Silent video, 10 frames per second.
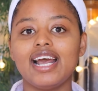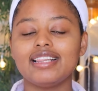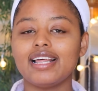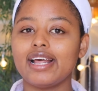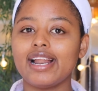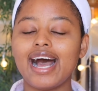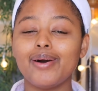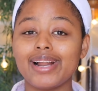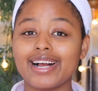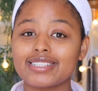and then
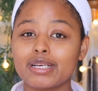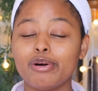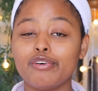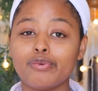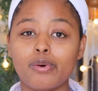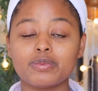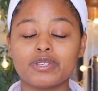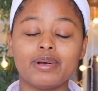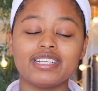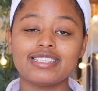how it actually performs
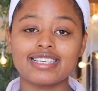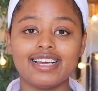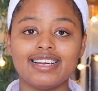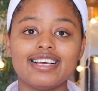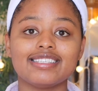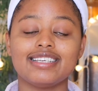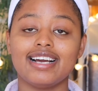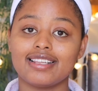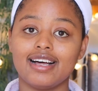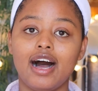on my skin is the other